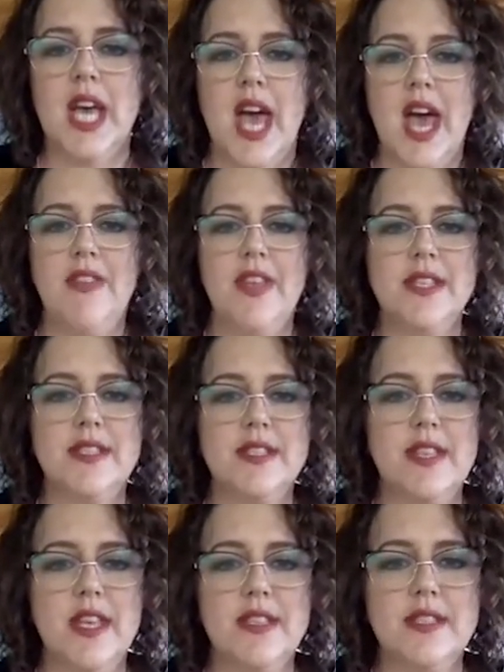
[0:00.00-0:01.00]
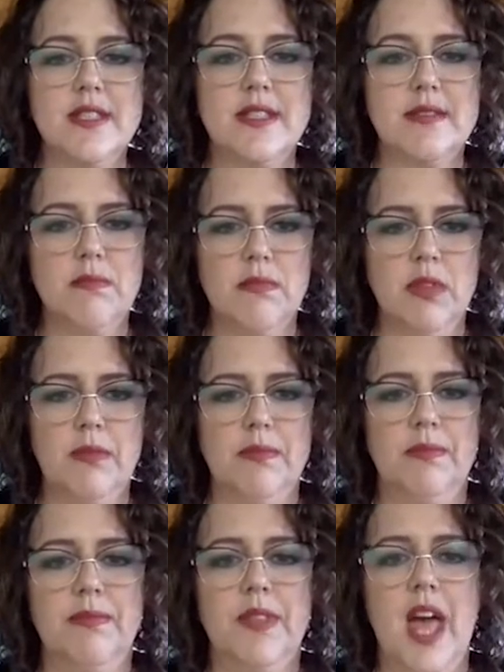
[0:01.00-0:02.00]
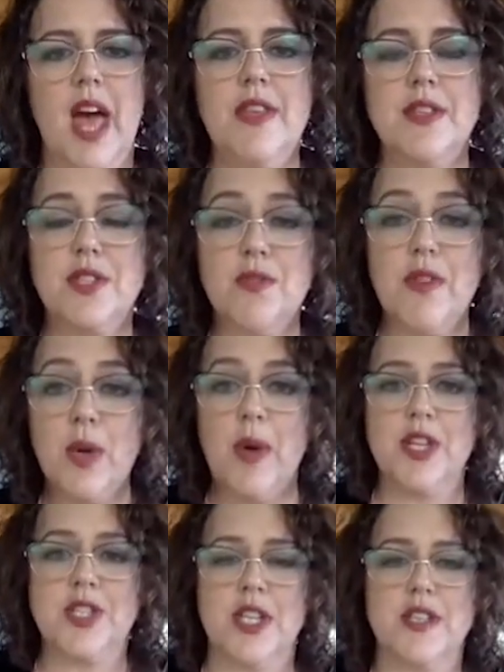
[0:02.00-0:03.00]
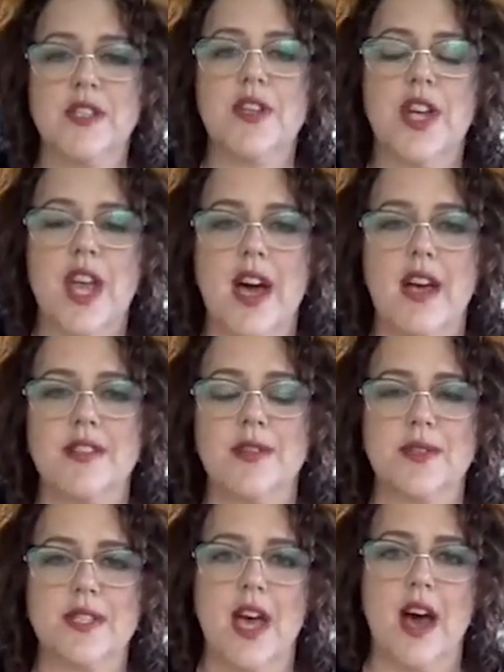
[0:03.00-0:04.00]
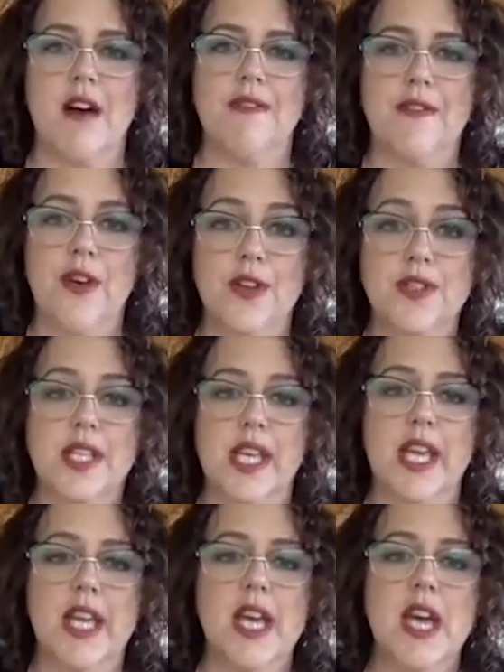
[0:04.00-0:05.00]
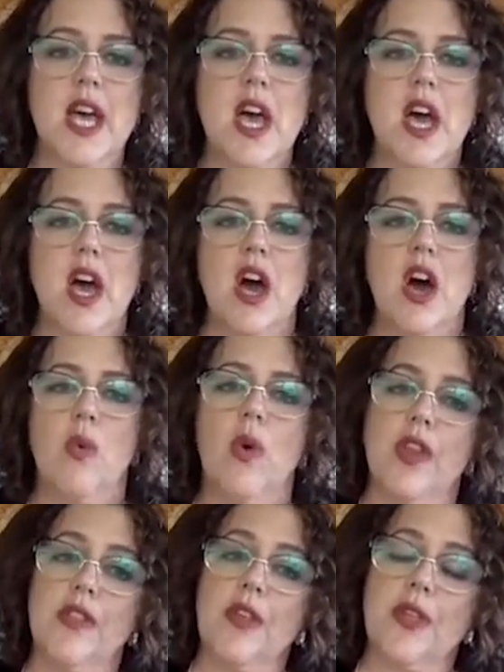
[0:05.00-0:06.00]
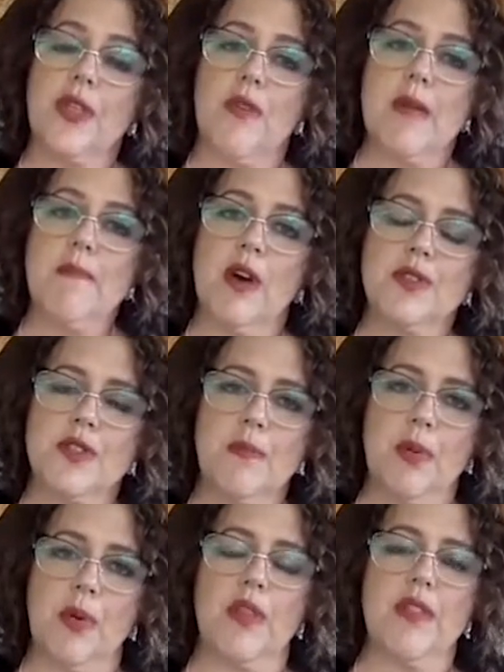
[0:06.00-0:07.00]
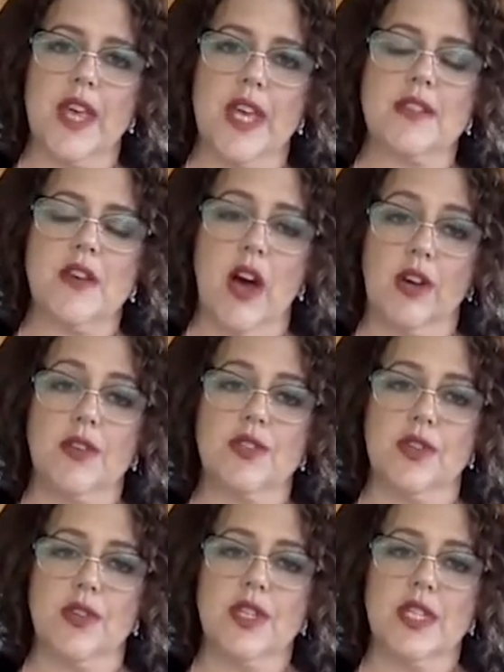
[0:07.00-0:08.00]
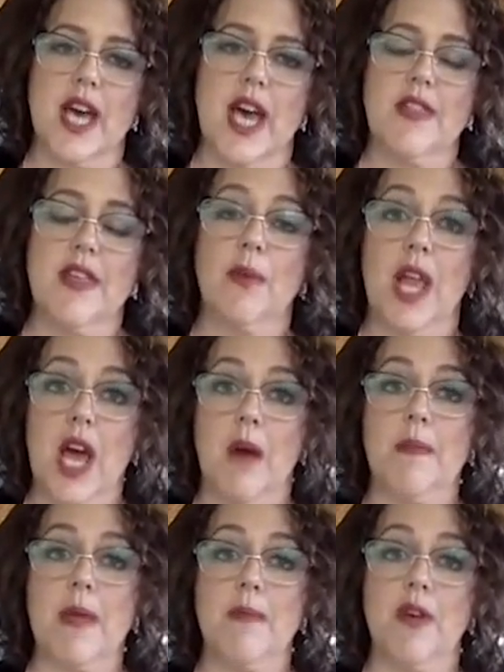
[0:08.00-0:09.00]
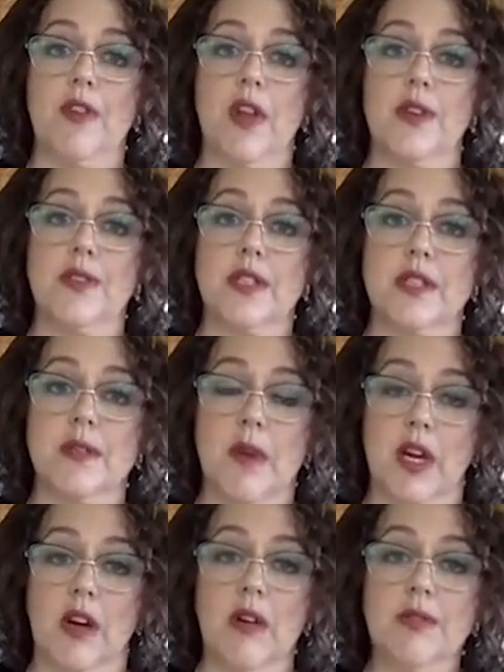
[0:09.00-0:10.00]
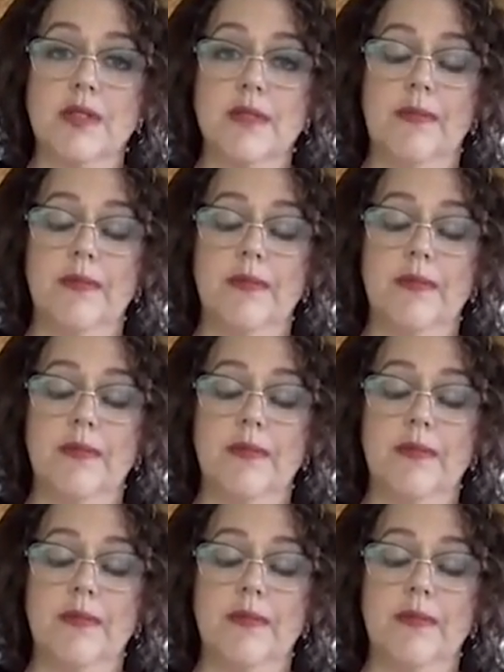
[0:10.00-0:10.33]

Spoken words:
And there's 3 questions you can ask yourself. Firstly, what are the 3 most important things I could do today that will help me move closer to my goals?